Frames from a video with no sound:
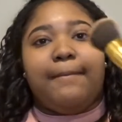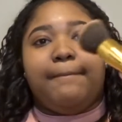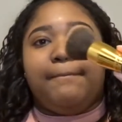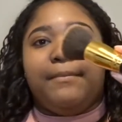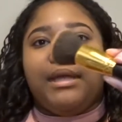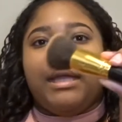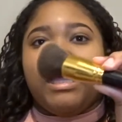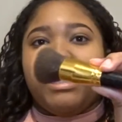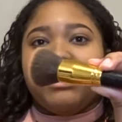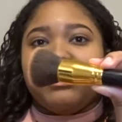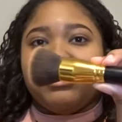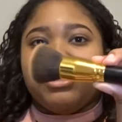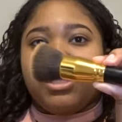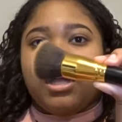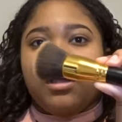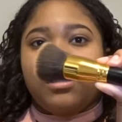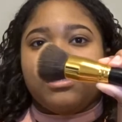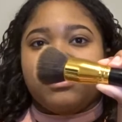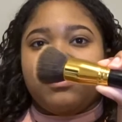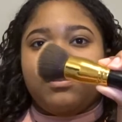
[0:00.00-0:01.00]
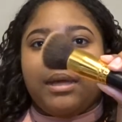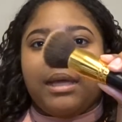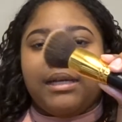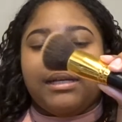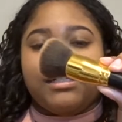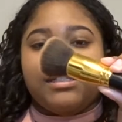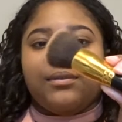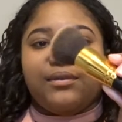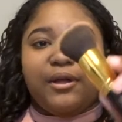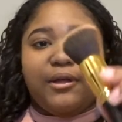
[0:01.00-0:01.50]
BH
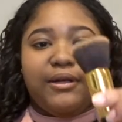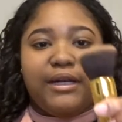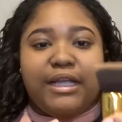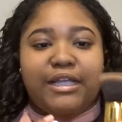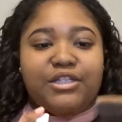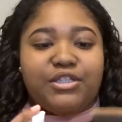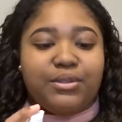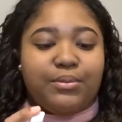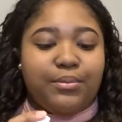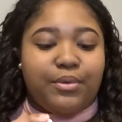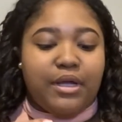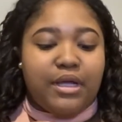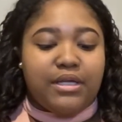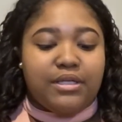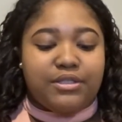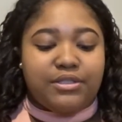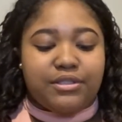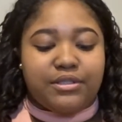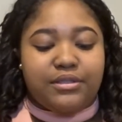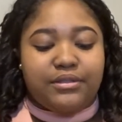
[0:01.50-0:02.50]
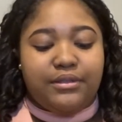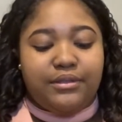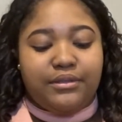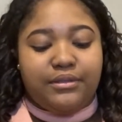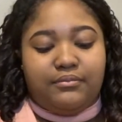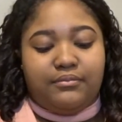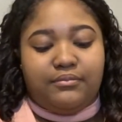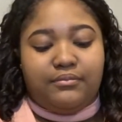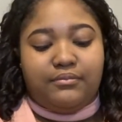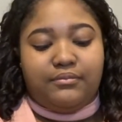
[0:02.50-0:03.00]
Cosmetics foundation brush,
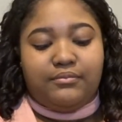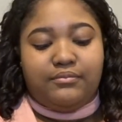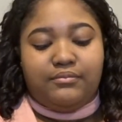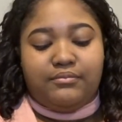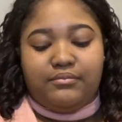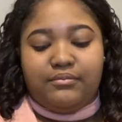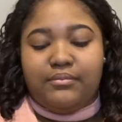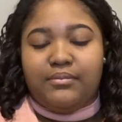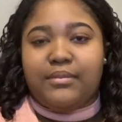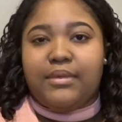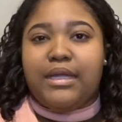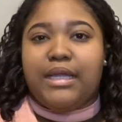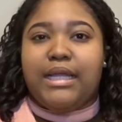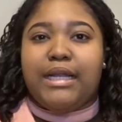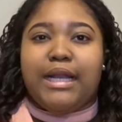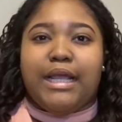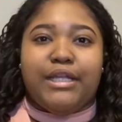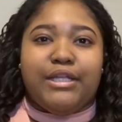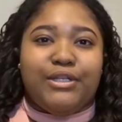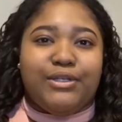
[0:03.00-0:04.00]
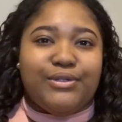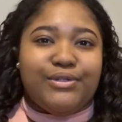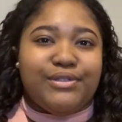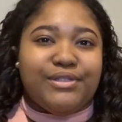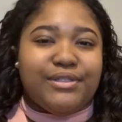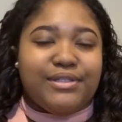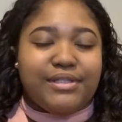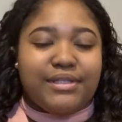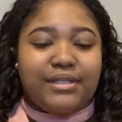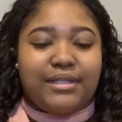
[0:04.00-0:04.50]
and I
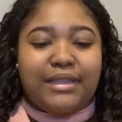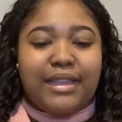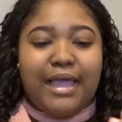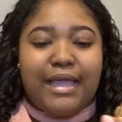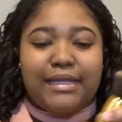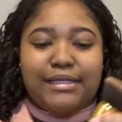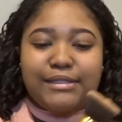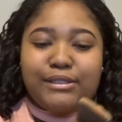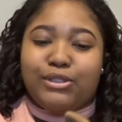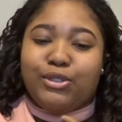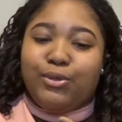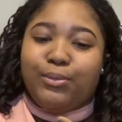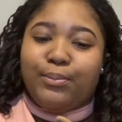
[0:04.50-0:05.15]
use like 2